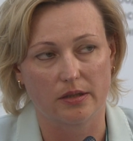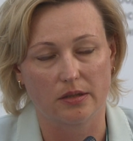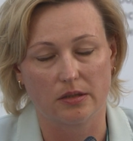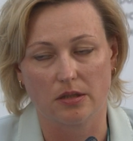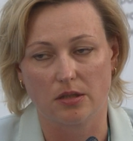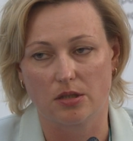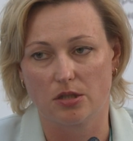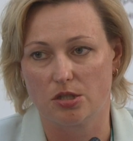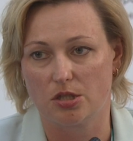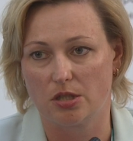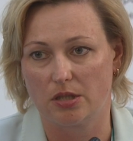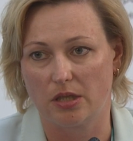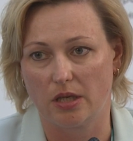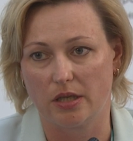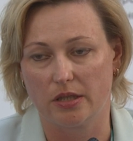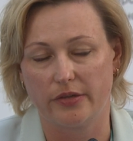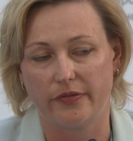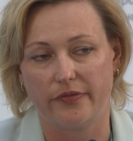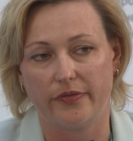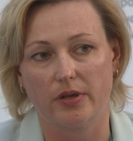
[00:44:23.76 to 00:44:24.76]
and
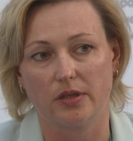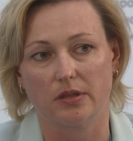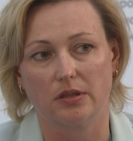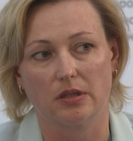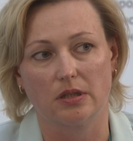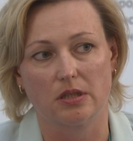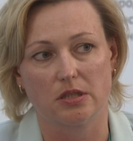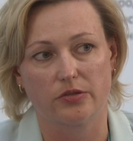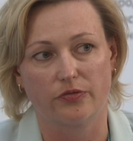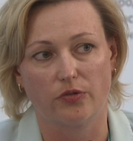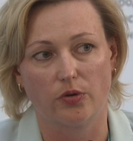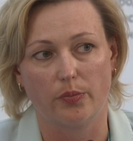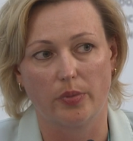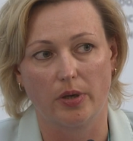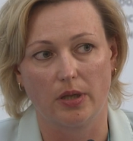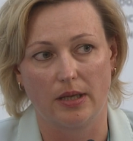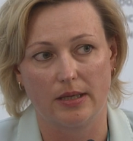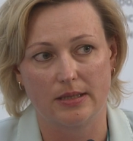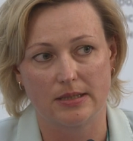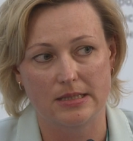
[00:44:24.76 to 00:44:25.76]
to
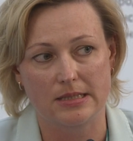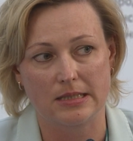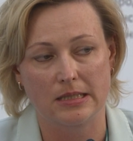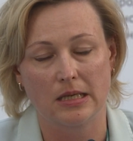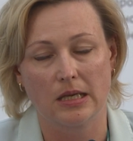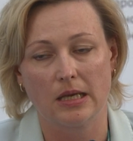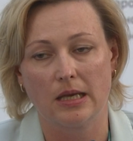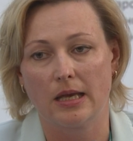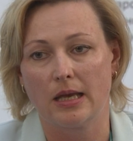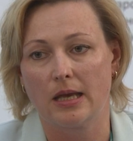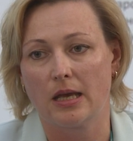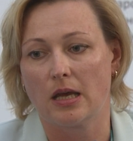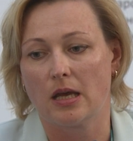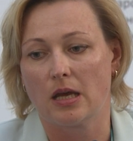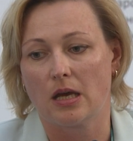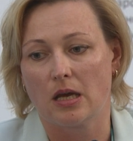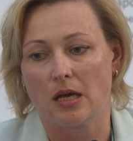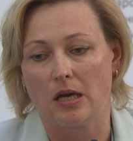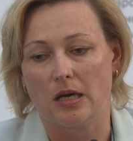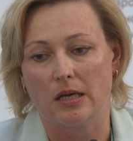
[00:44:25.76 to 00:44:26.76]
calculate the
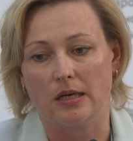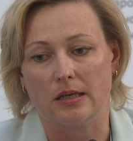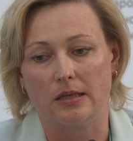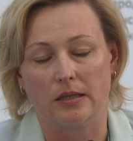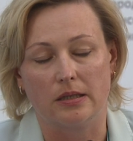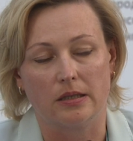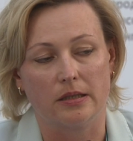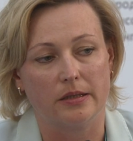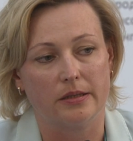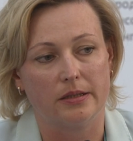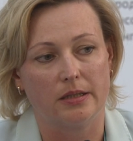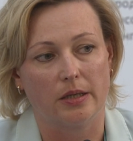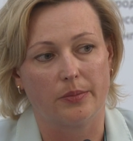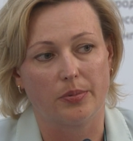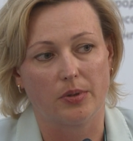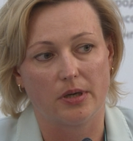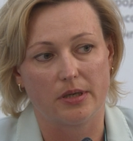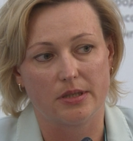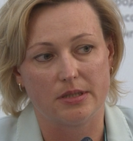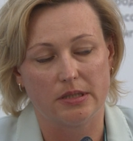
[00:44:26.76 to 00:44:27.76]
effects
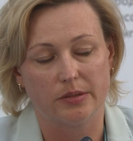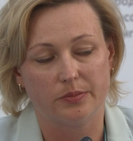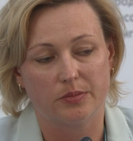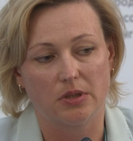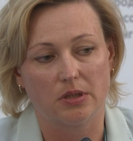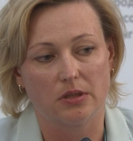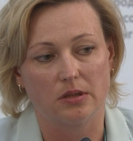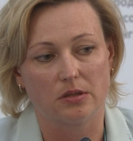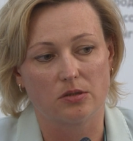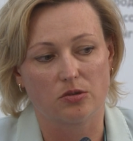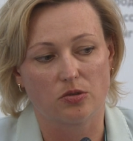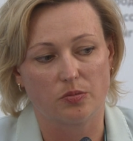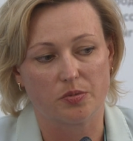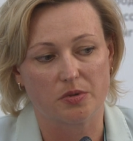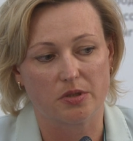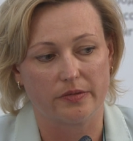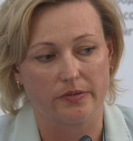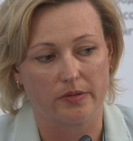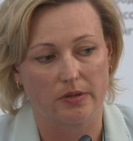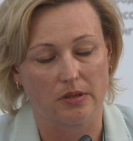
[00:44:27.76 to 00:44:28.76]
on balance
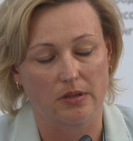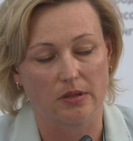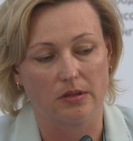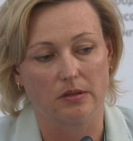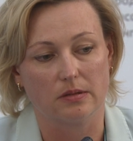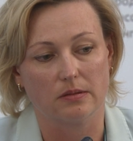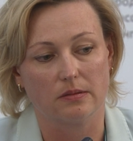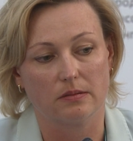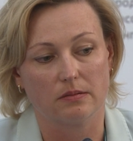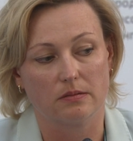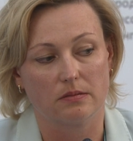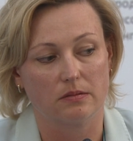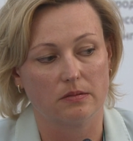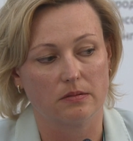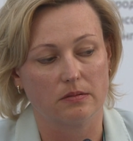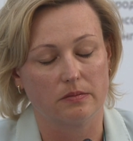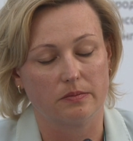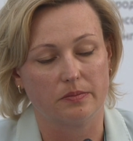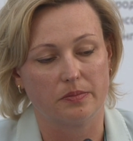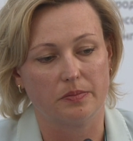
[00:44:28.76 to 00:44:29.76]
correctly.
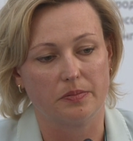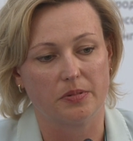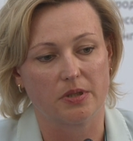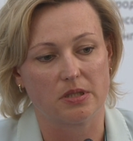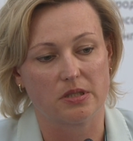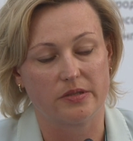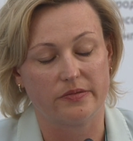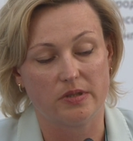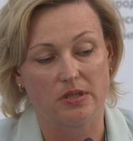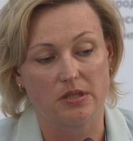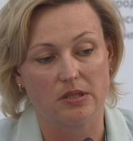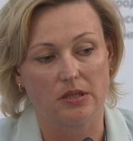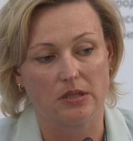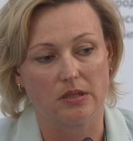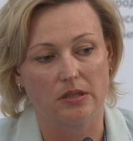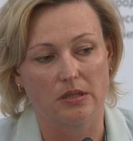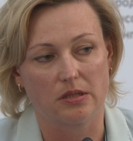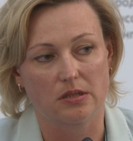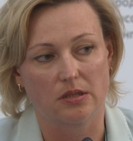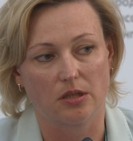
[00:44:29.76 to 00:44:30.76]
You need
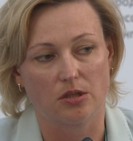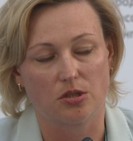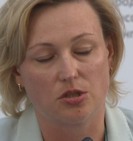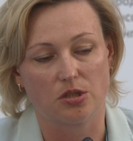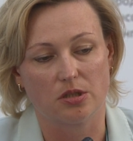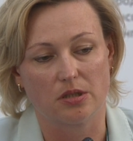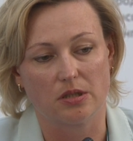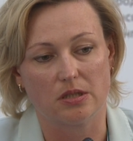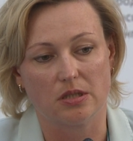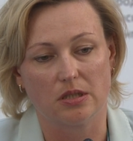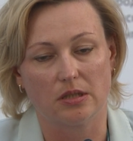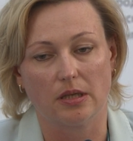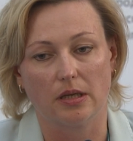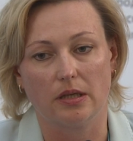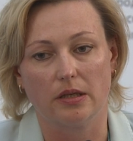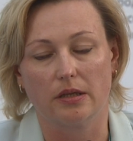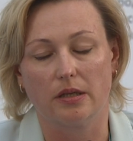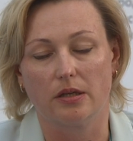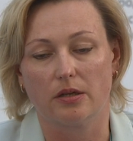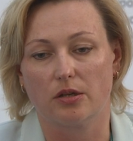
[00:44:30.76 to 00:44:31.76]
to
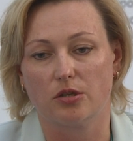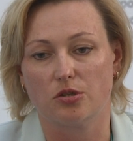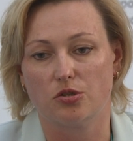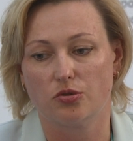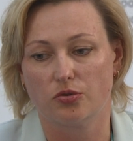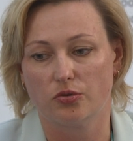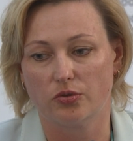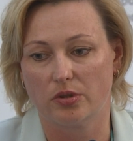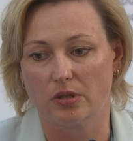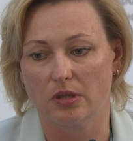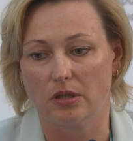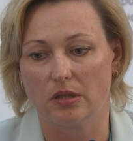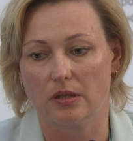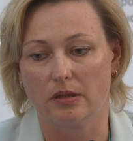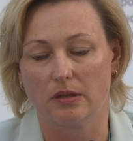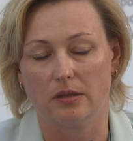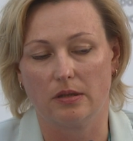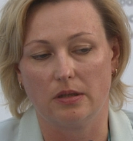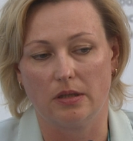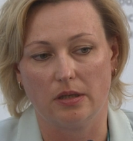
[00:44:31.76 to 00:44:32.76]
have a
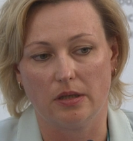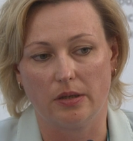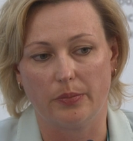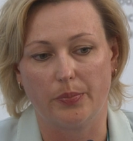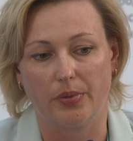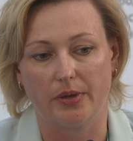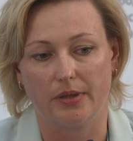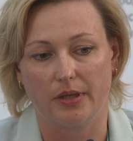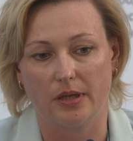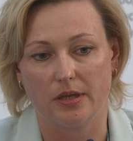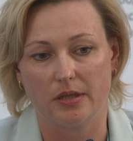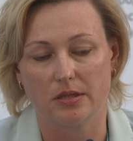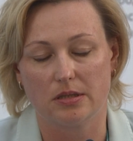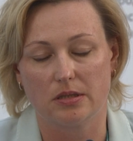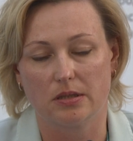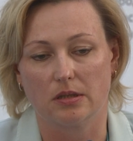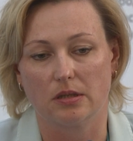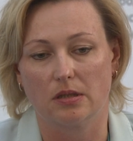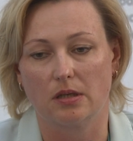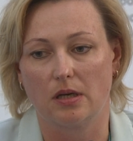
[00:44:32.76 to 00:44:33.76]
detailed
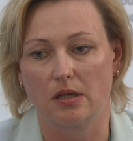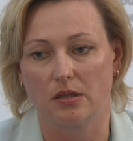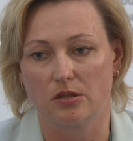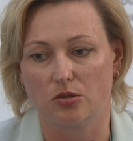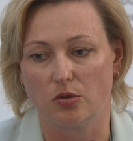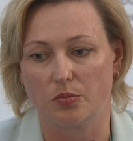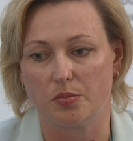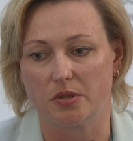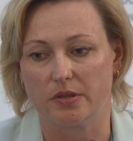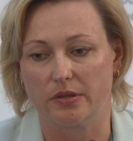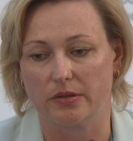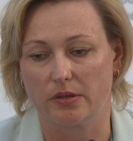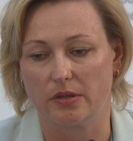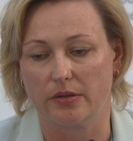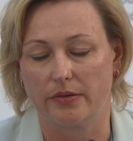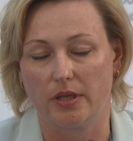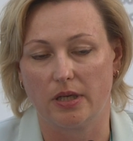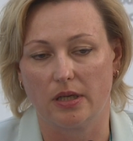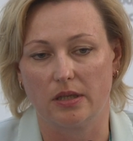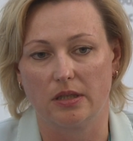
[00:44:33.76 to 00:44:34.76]
estimation
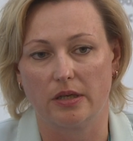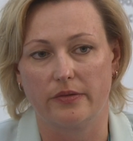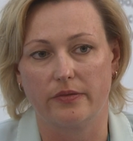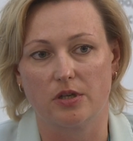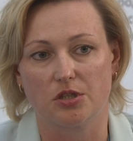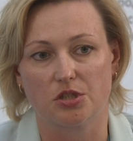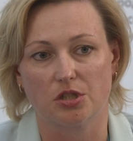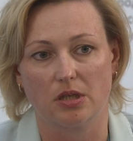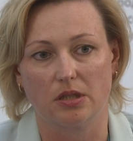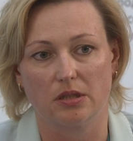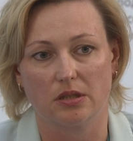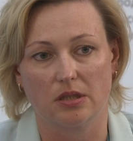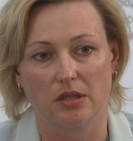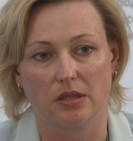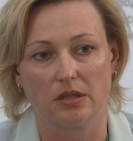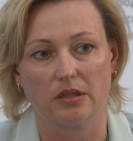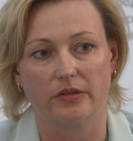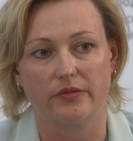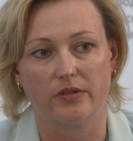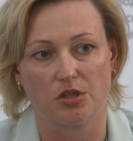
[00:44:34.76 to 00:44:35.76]
and assessment and
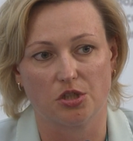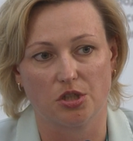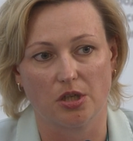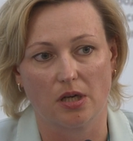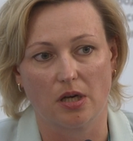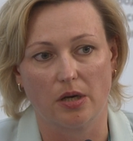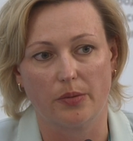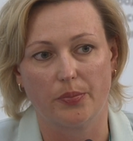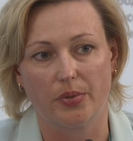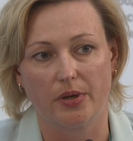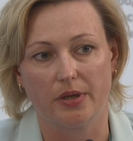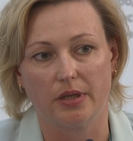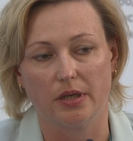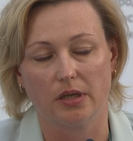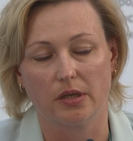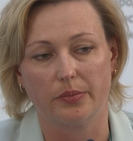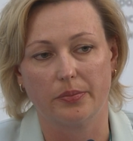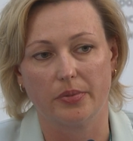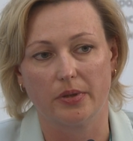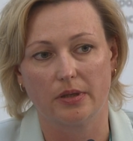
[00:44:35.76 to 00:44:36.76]
understand
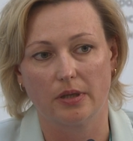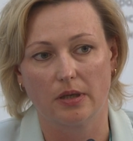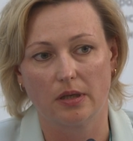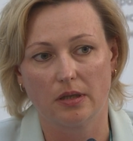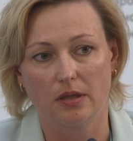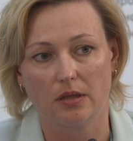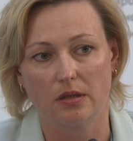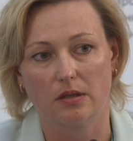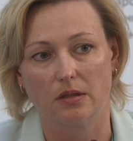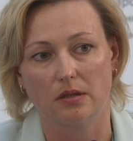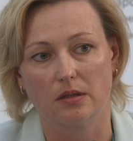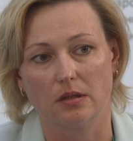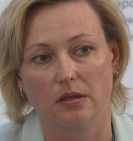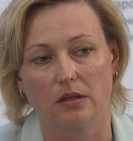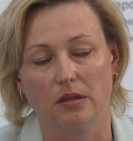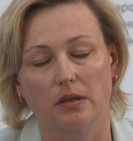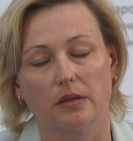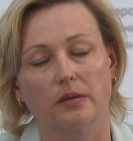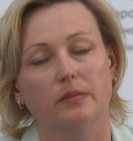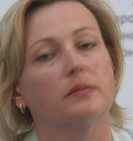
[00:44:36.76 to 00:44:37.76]
how
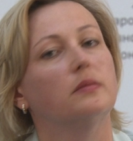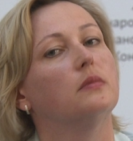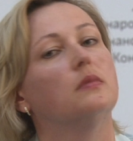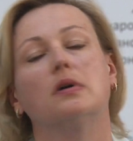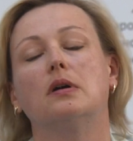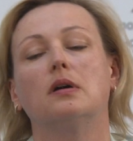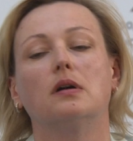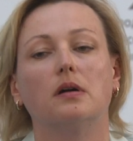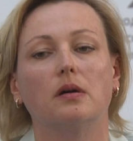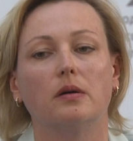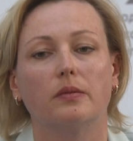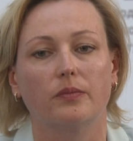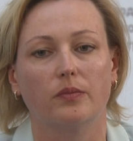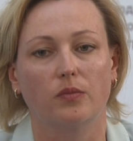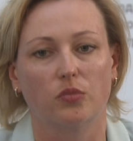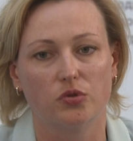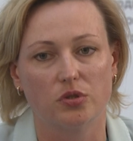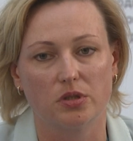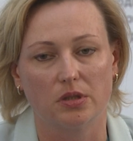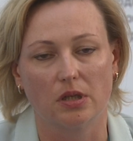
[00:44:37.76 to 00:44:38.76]
your
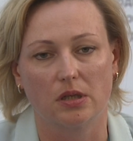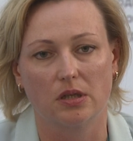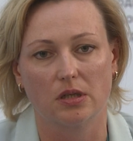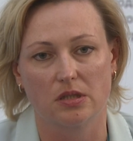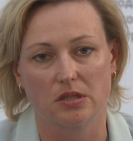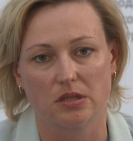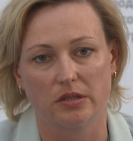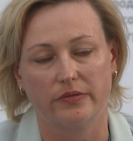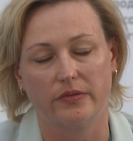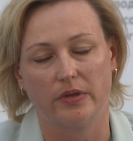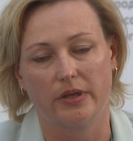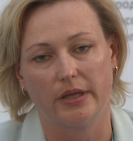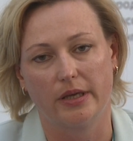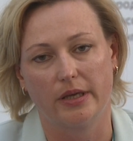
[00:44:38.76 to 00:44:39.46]
company's capital